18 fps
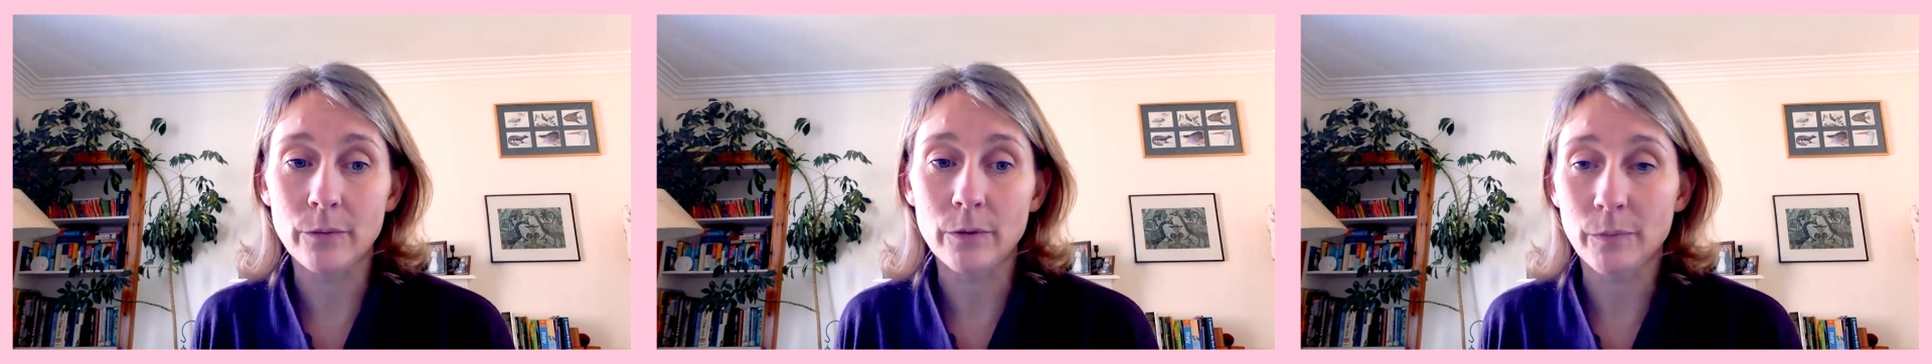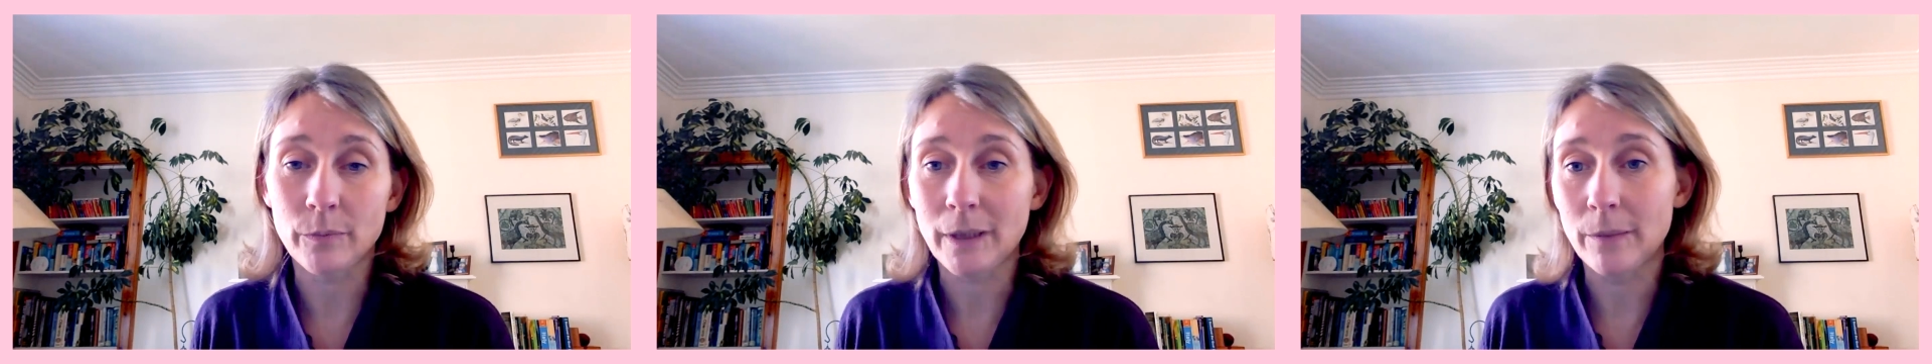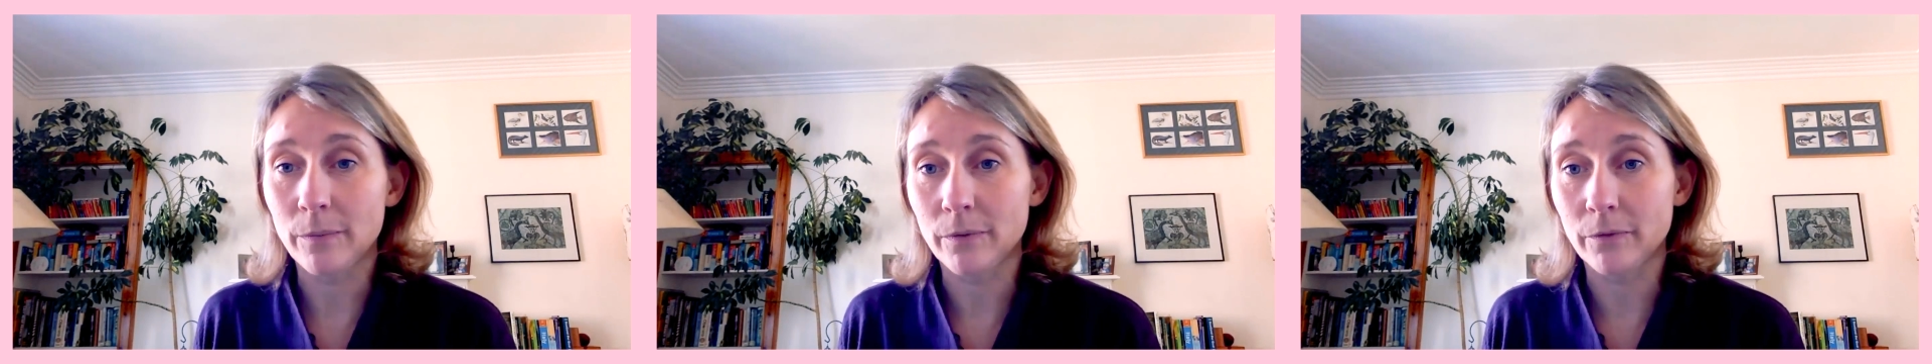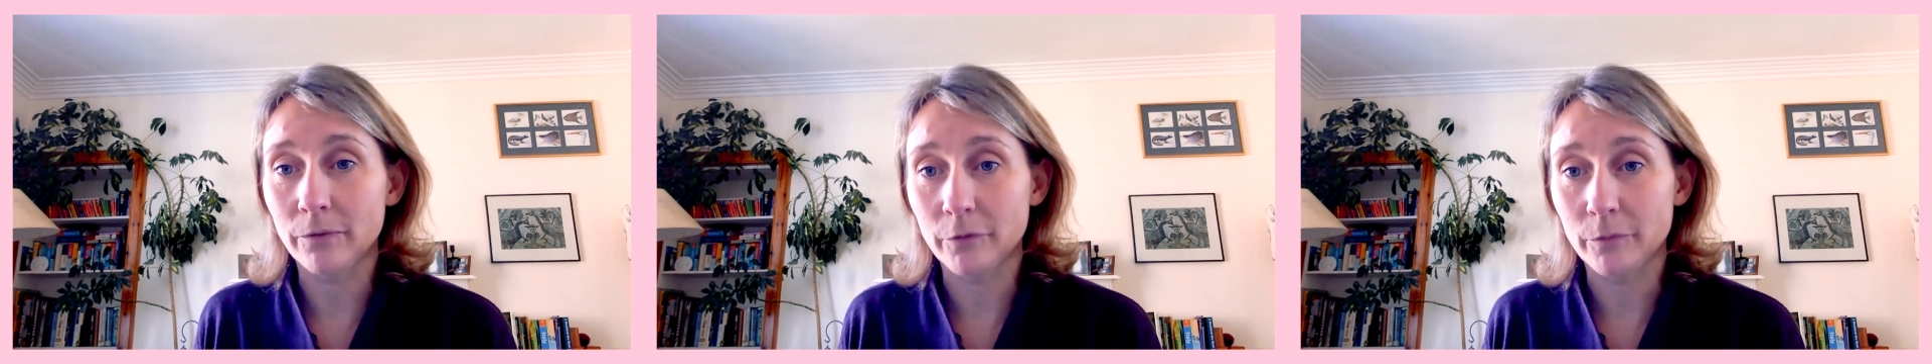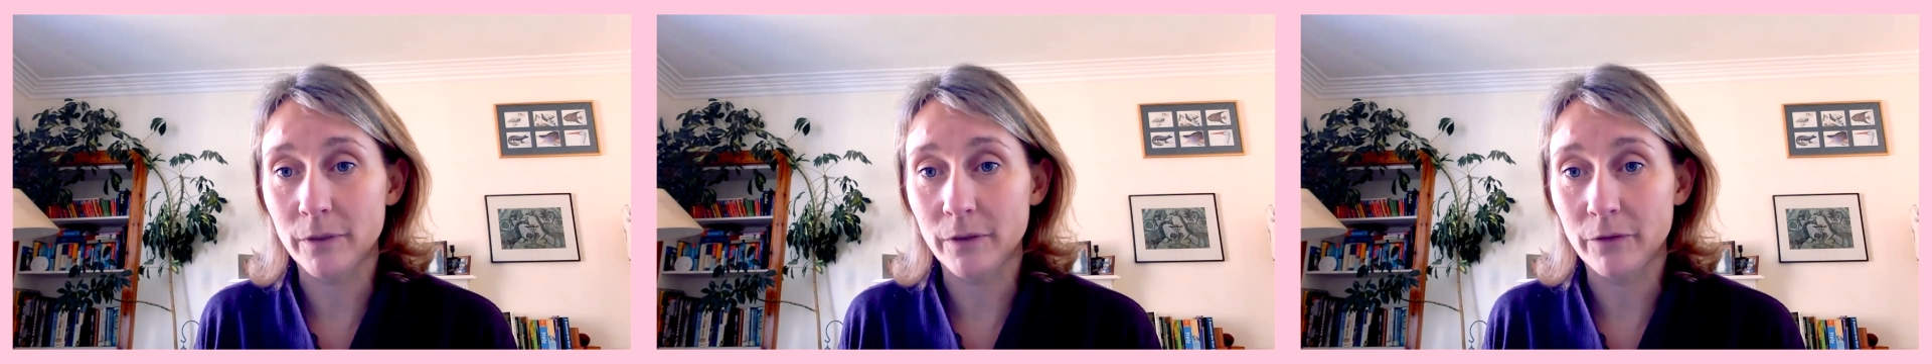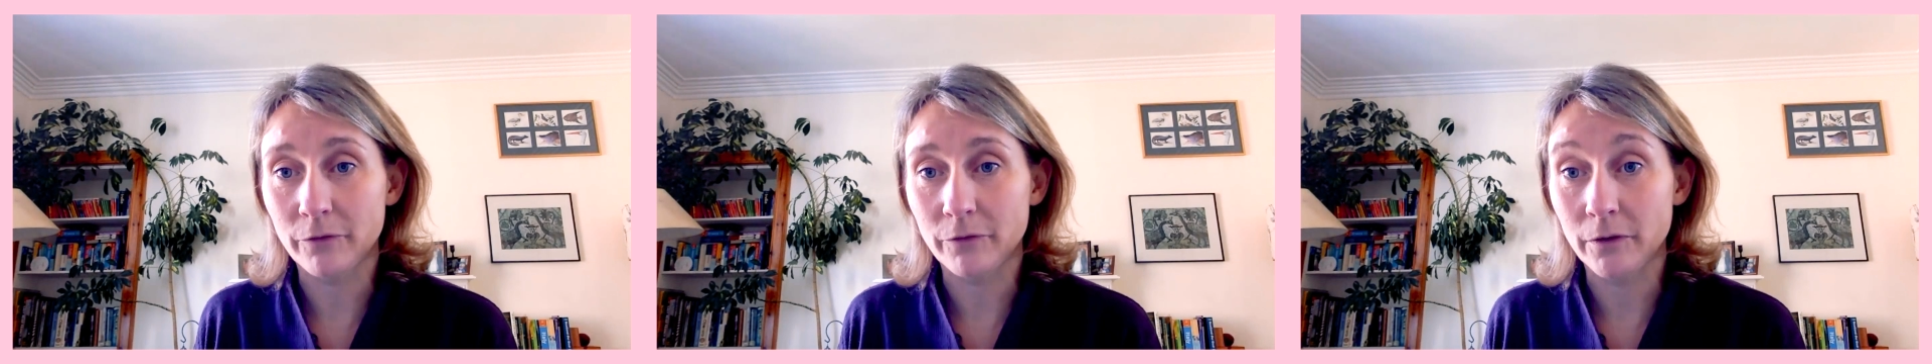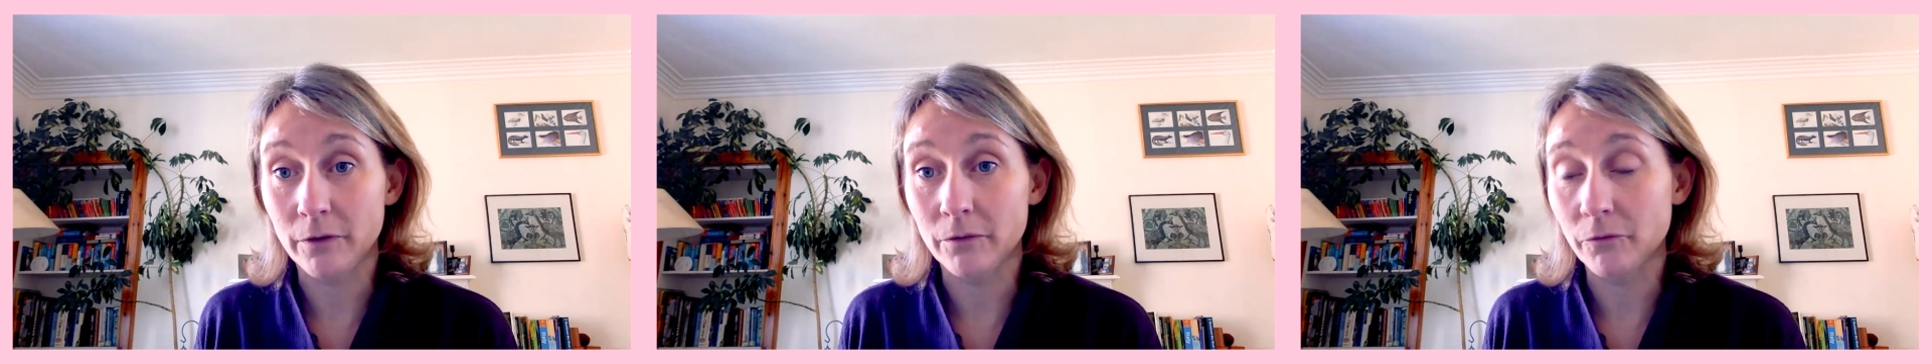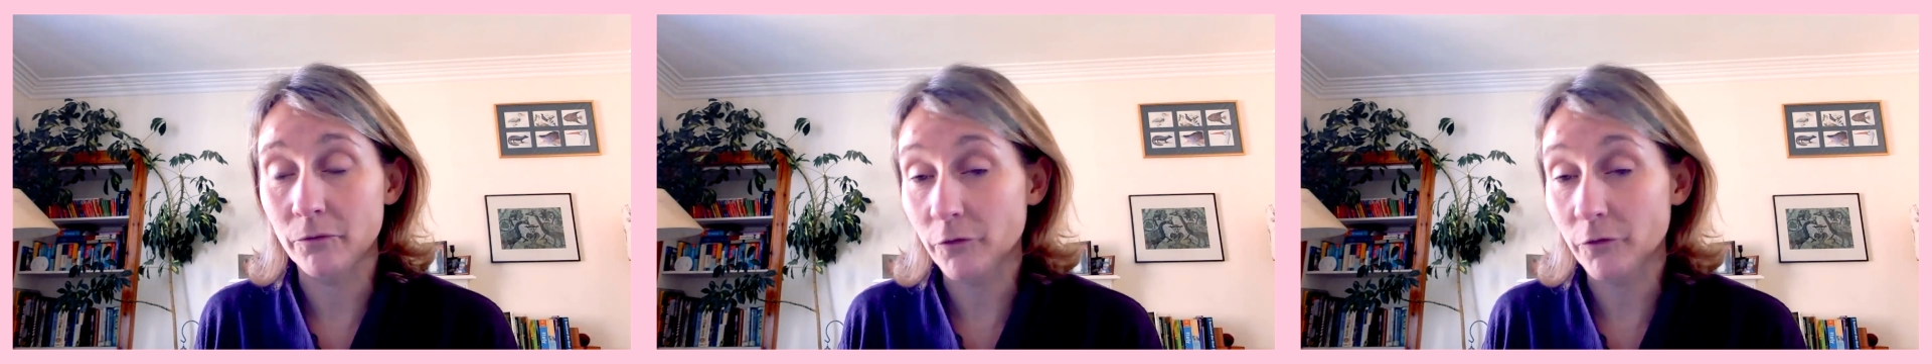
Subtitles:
with people from different